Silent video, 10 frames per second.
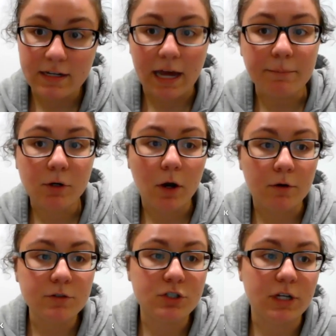I'm your
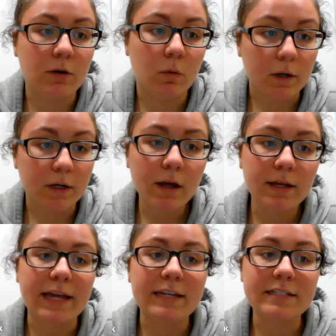host, Jenna Warnock,
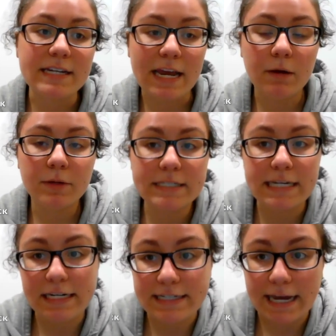and today we're
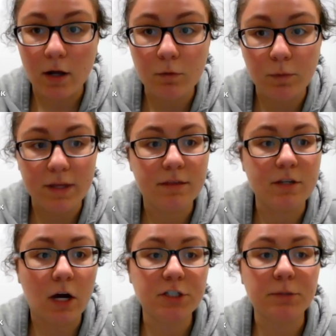sitting down with
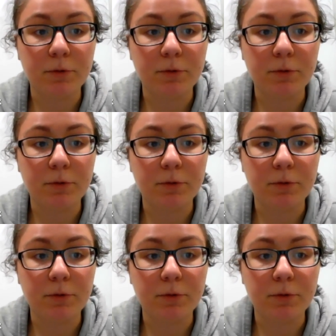Dr.